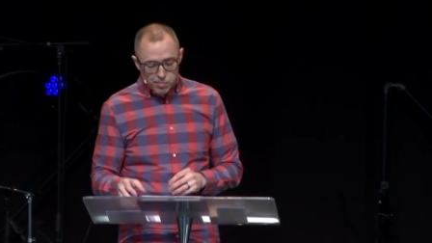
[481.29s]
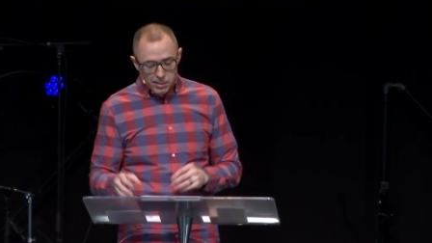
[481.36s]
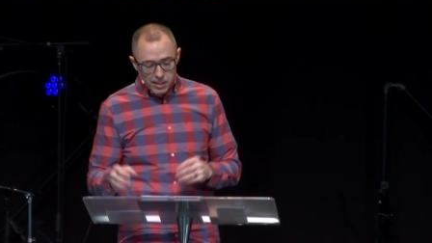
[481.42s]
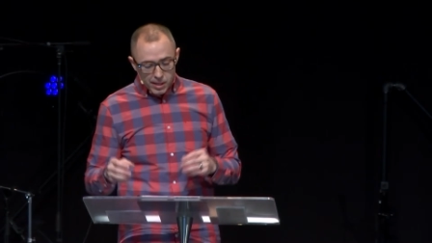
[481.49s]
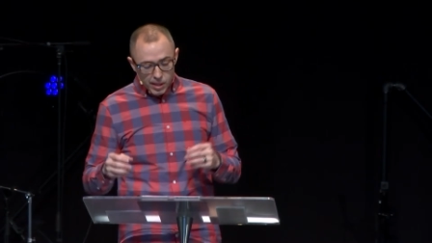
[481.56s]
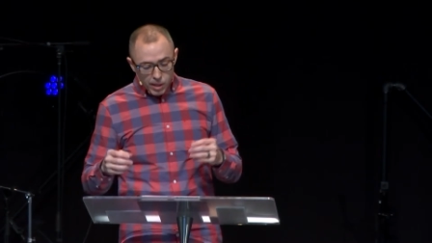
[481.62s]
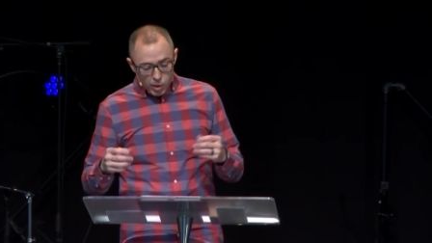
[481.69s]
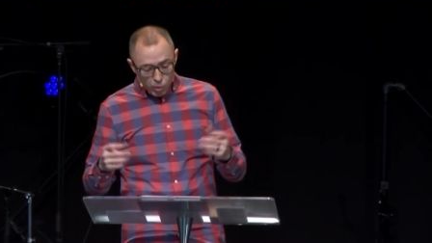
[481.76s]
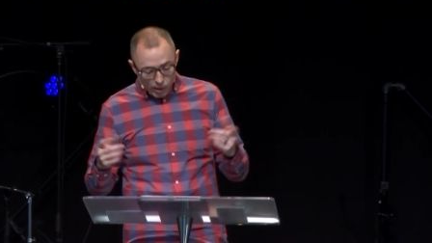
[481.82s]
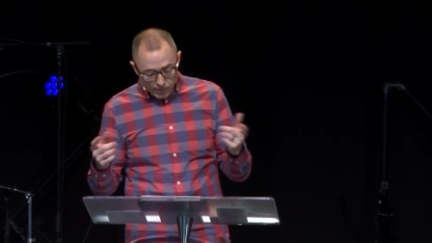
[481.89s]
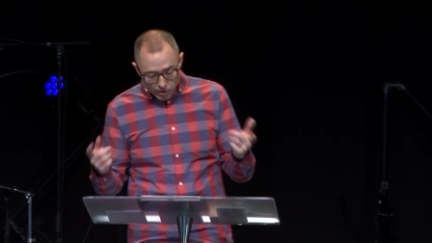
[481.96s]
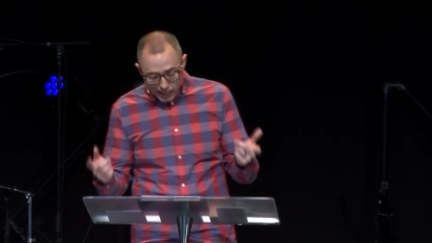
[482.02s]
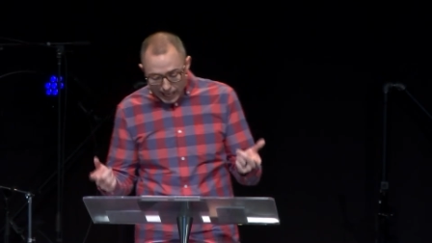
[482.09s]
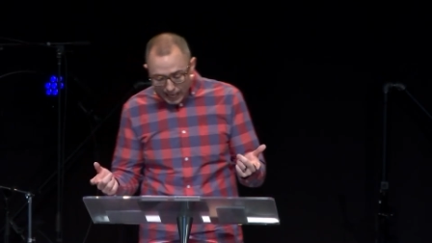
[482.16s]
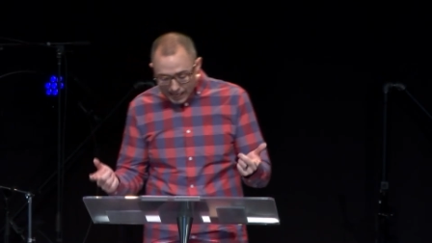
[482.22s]
But
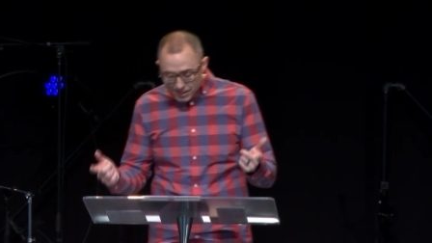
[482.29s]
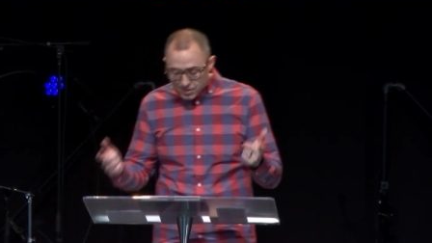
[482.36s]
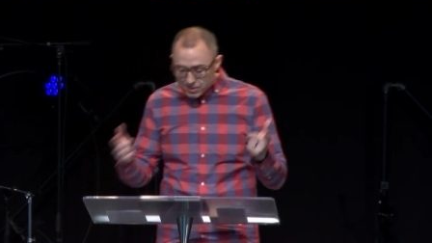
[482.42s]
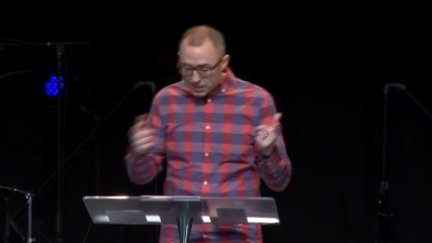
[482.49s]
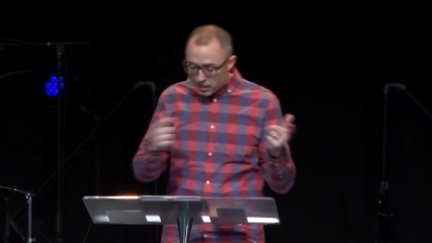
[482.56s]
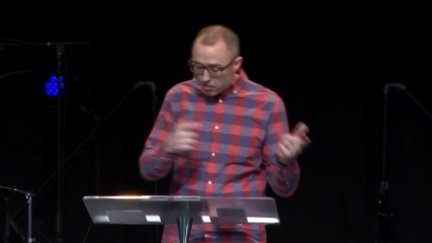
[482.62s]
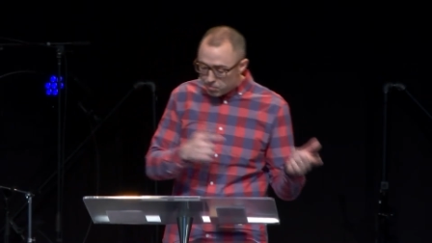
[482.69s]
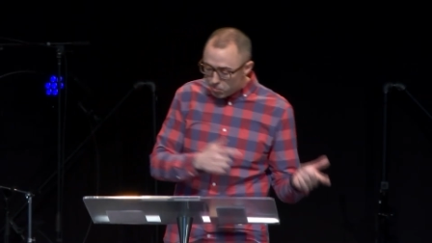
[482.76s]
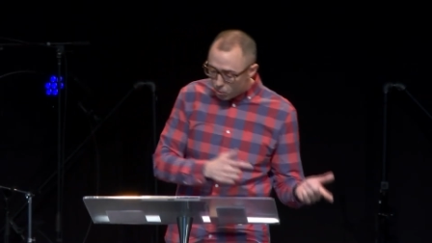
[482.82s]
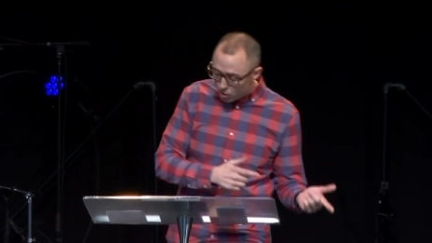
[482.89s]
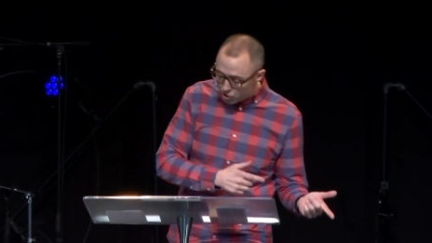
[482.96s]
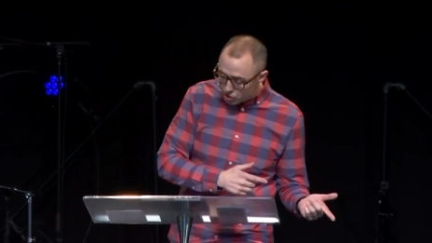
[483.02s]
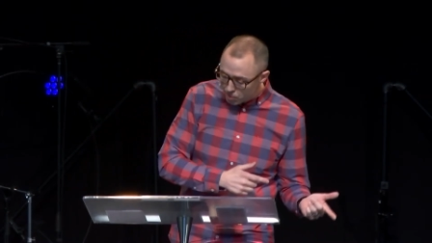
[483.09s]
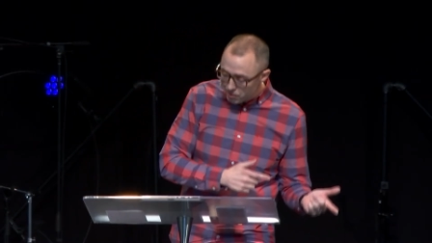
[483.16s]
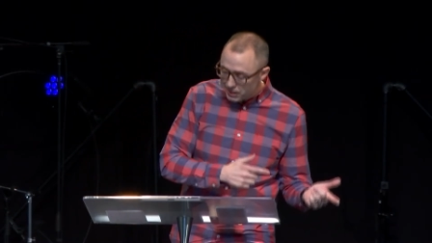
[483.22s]
whoever has, to him more
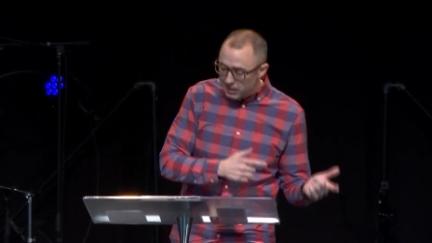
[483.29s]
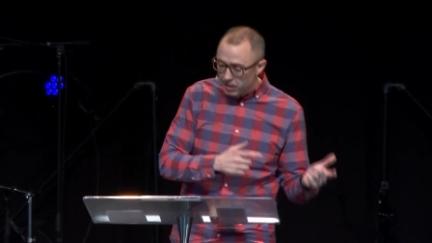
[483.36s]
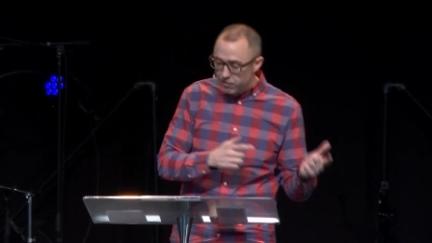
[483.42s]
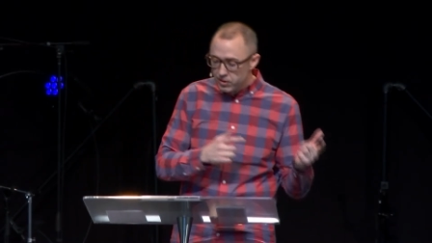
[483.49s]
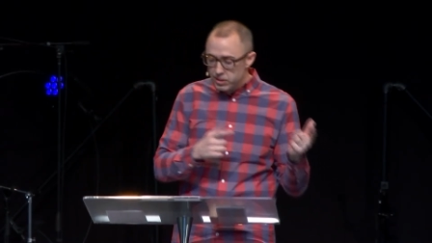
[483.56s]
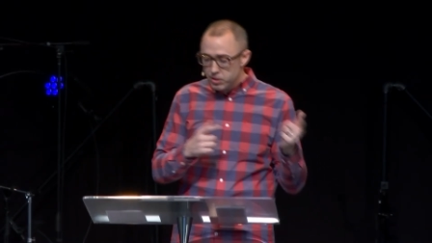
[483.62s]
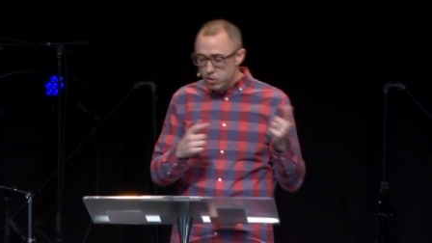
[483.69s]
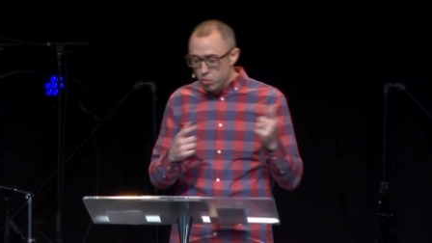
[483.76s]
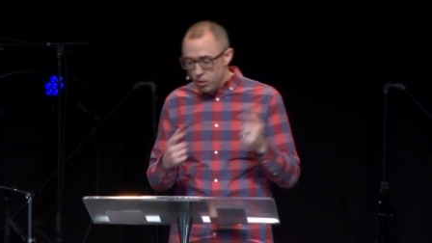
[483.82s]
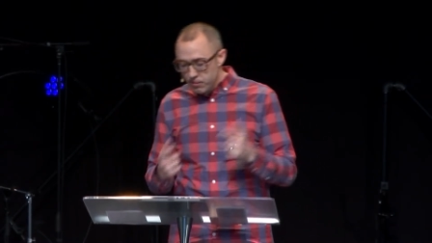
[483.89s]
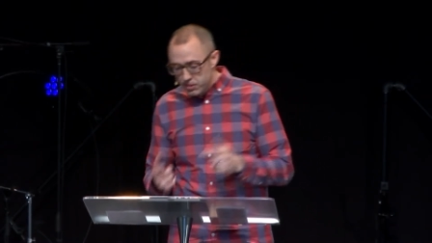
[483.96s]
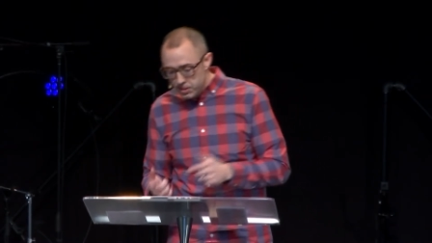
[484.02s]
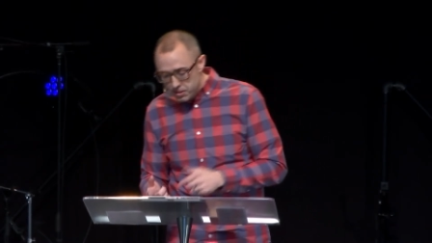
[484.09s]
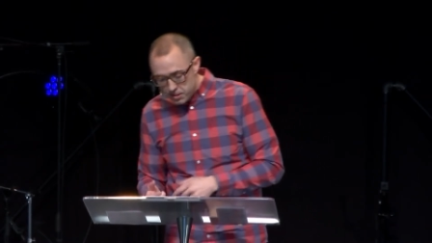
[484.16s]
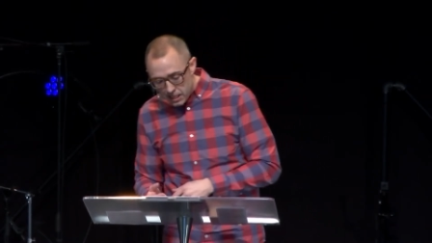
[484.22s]
shall be given, and
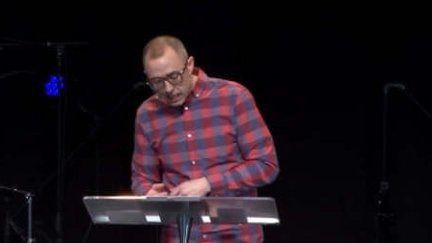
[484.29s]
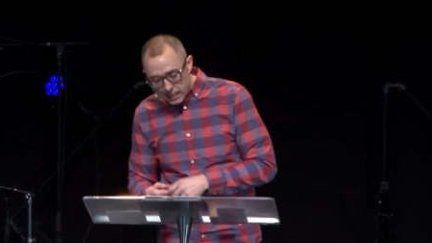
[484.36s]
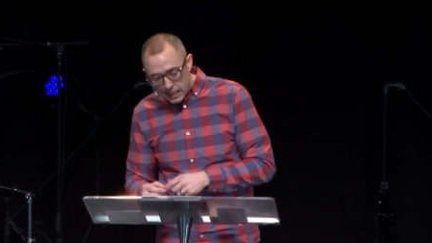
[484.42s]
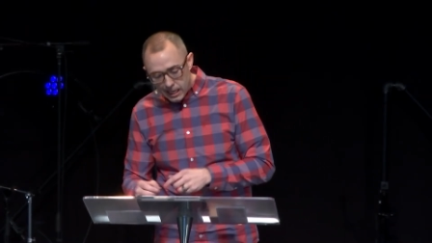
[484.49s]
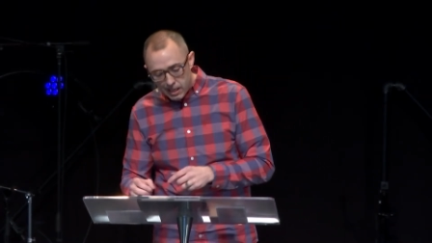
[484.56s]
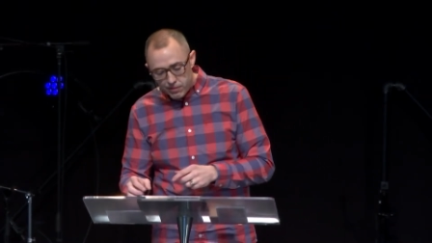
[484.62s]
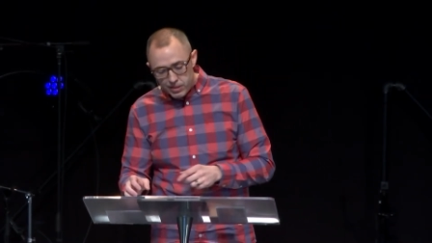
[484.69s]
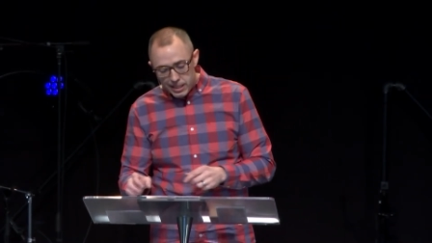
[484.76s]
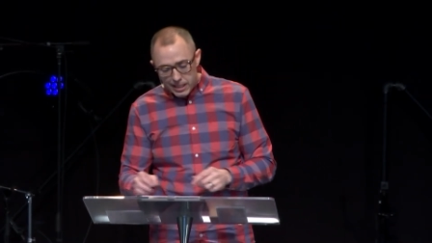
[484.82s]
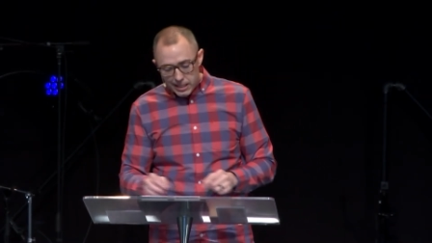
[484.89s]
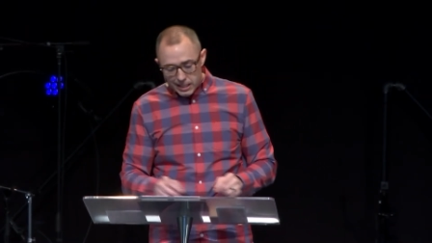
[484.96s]
whoever does not have,